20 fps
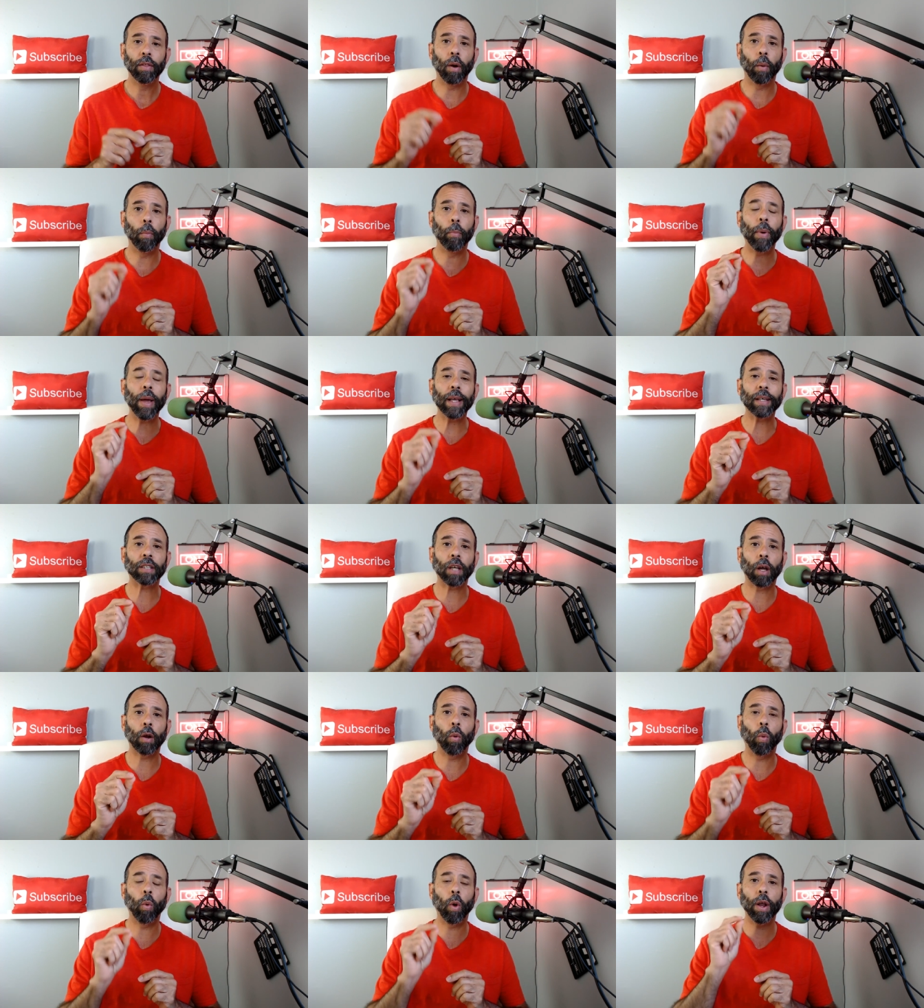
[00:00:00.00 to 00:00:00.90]
They're
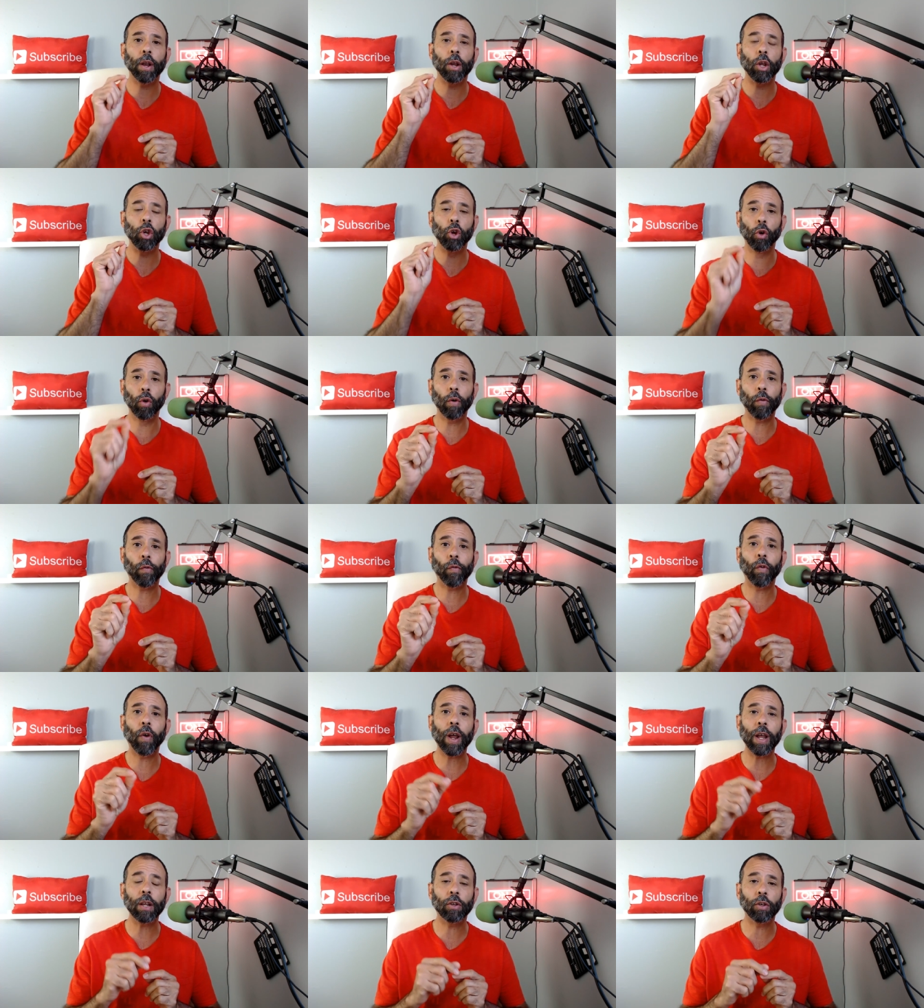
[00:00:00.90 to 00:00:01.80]
based on what you're
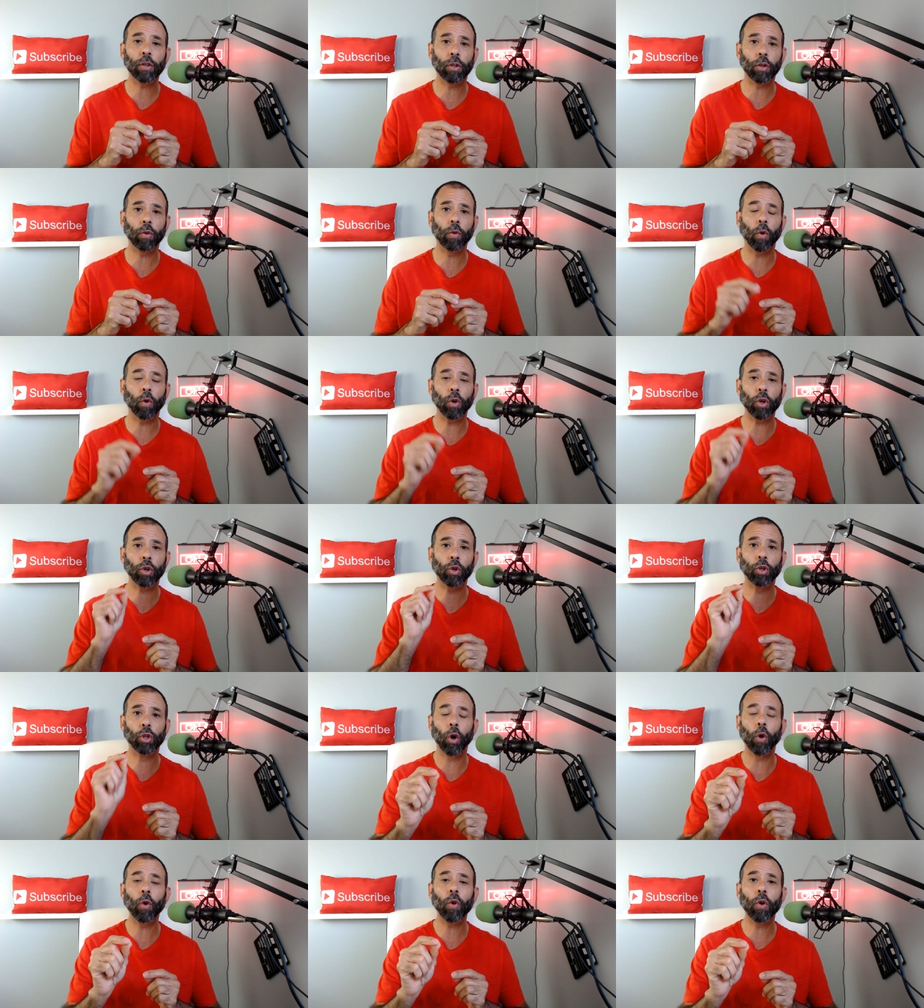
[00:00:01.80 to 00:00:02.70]
afraid to do,
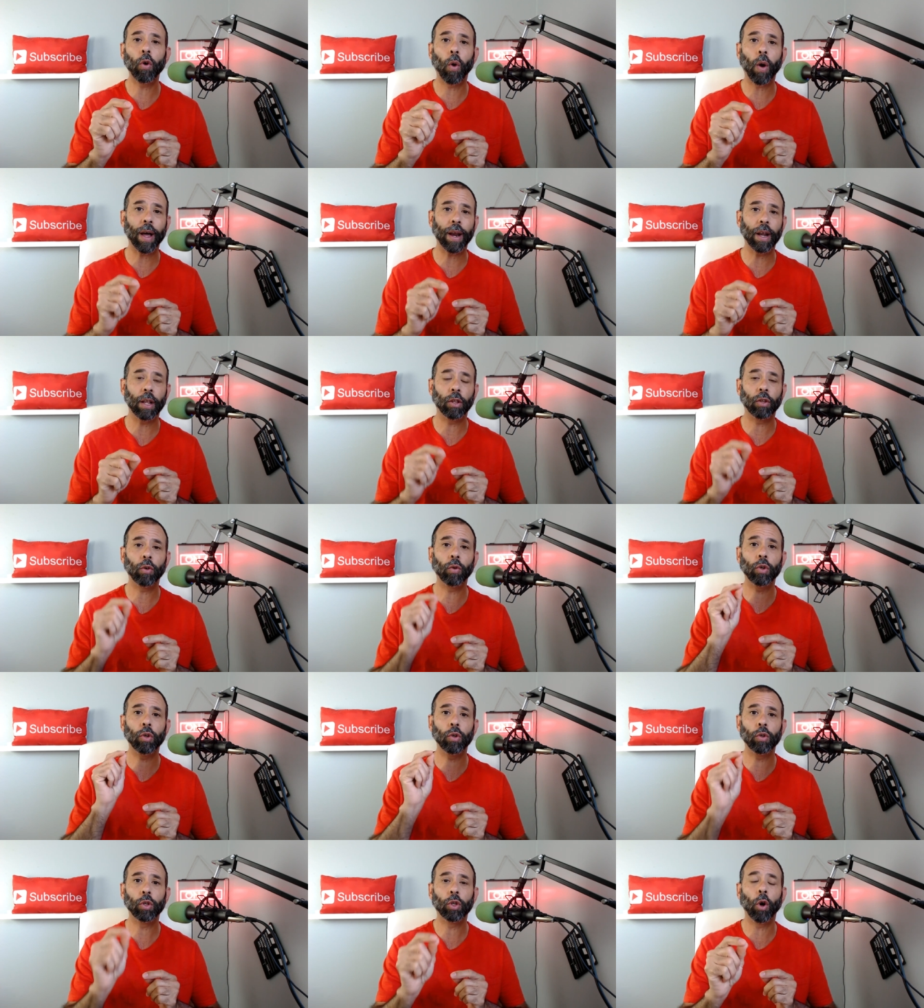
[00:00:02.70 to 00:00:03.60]
you don't know how to
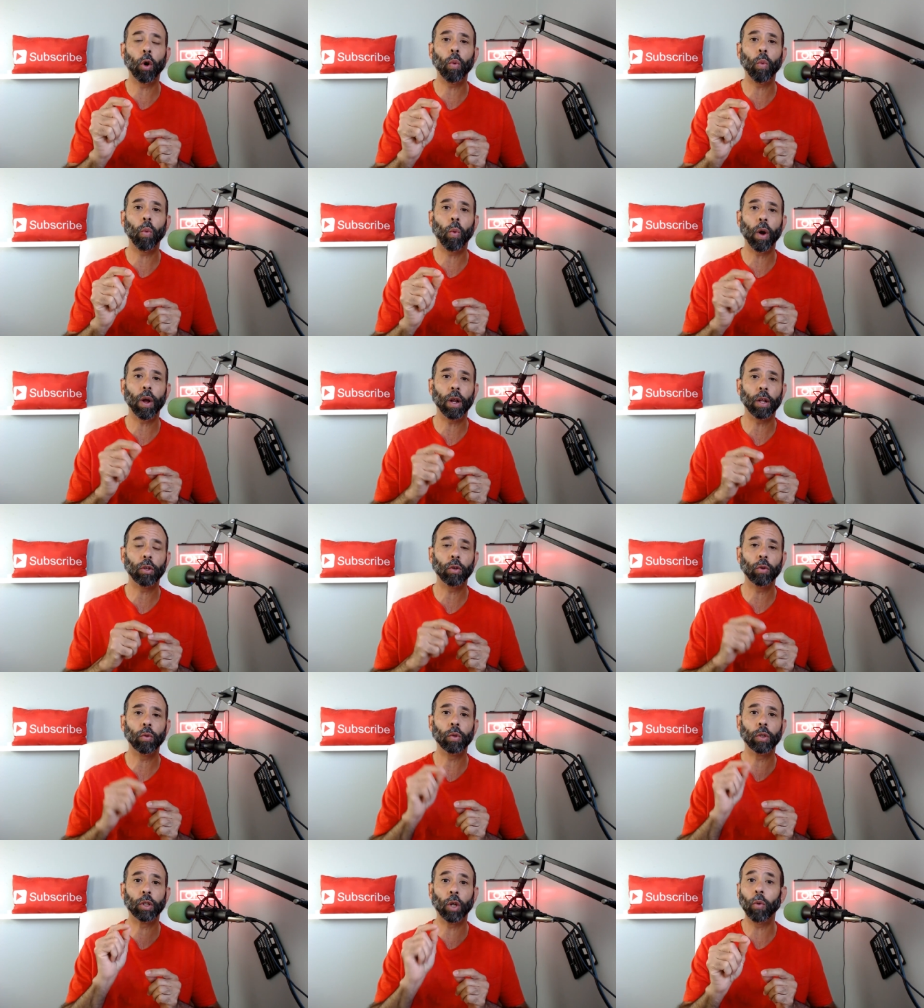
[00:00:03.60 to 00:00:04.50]
do, you don't want to
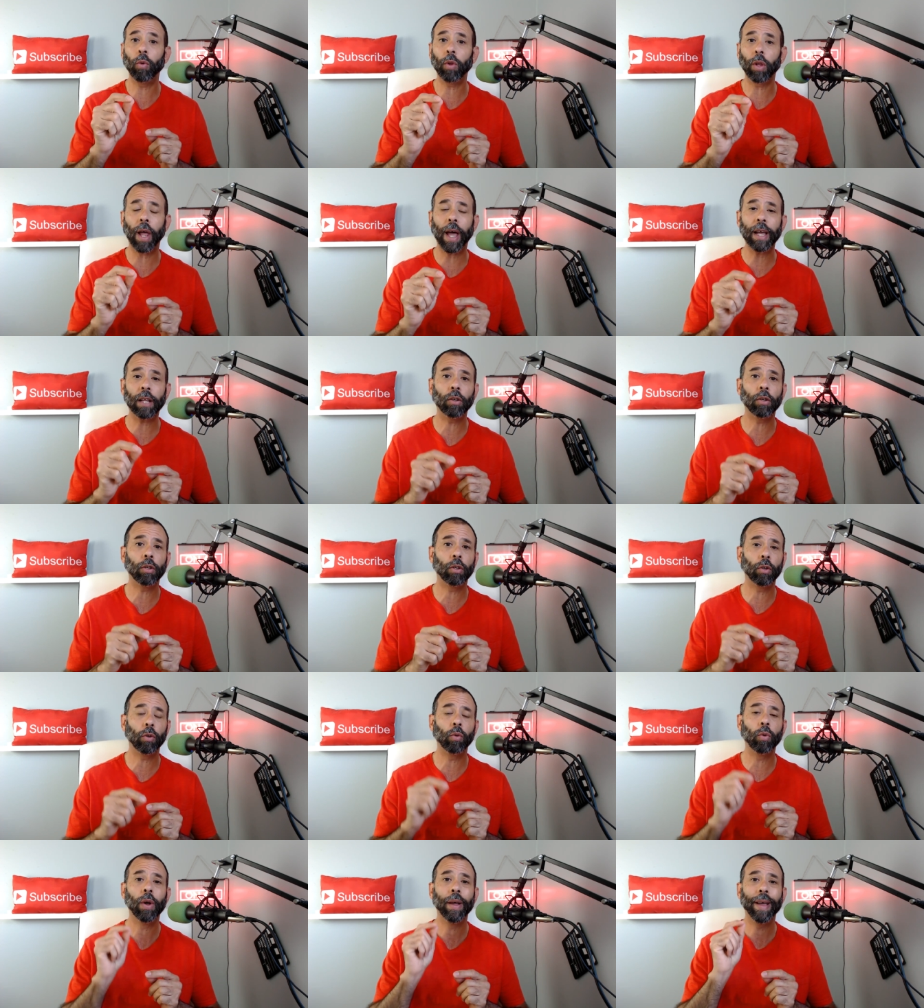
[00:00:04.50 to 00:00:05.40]
do, don't like to
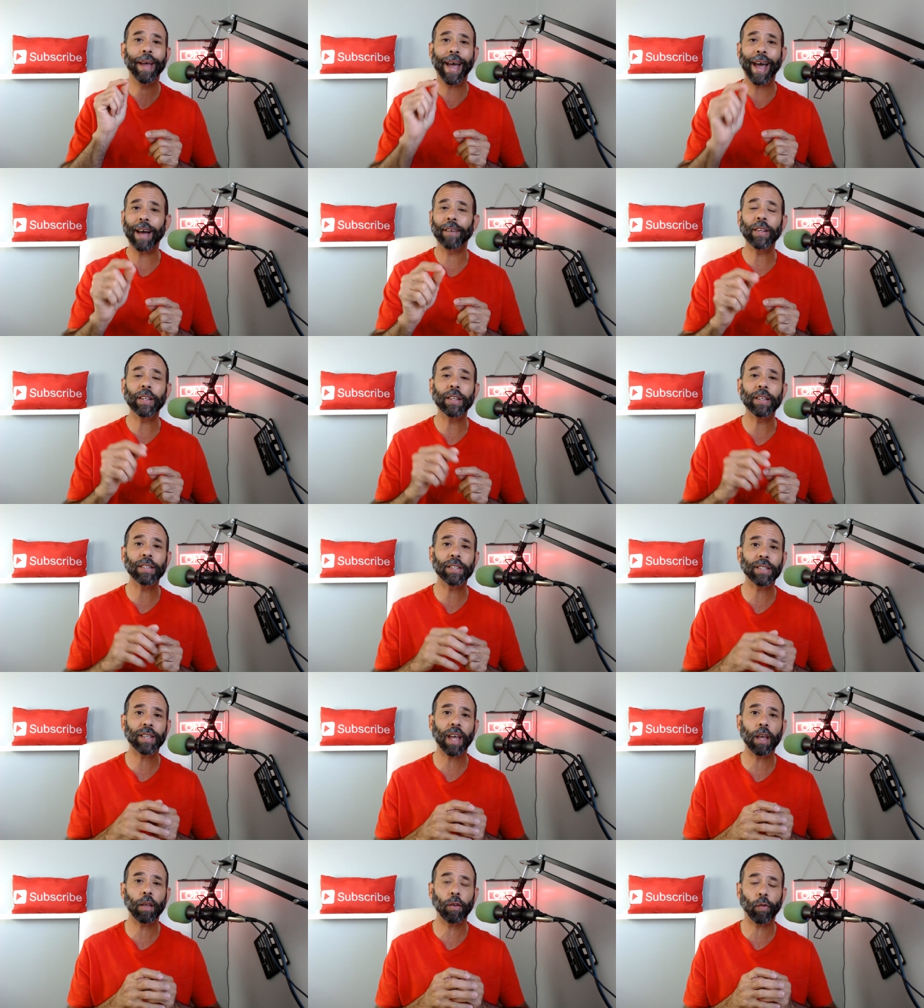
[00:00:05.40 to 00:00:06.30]
do, have a
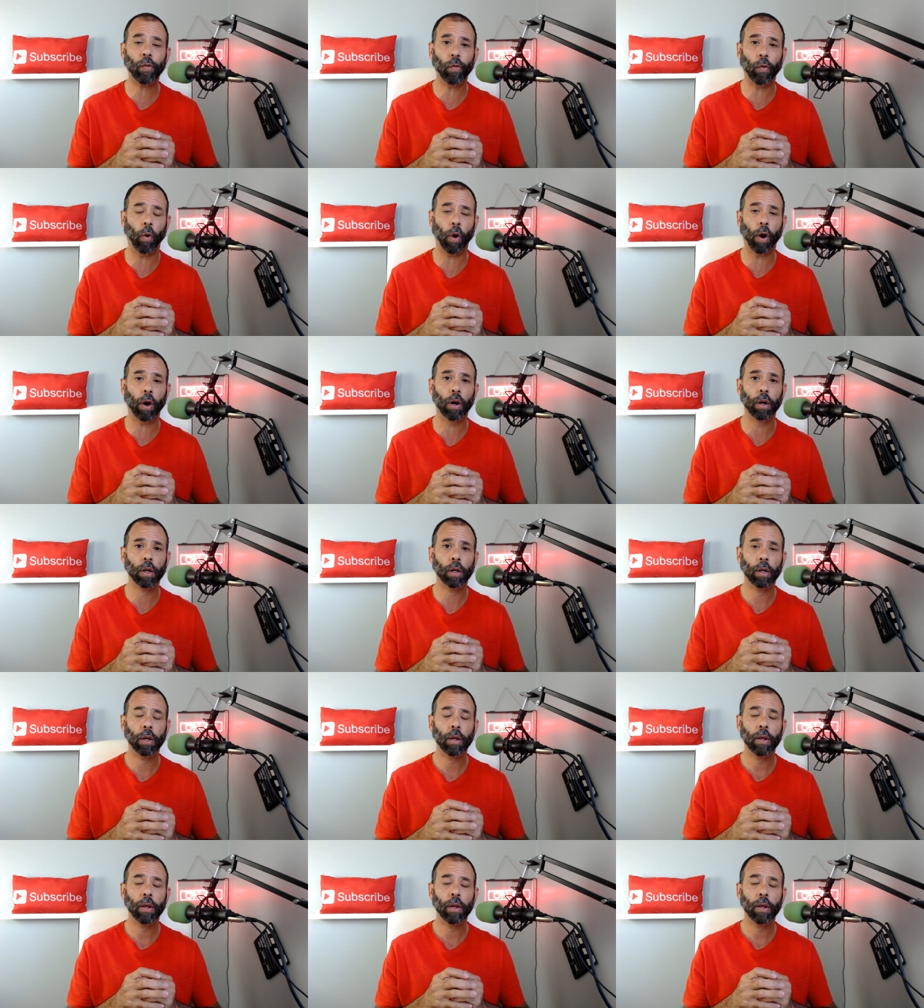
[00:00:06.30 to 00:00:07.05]
distaste for.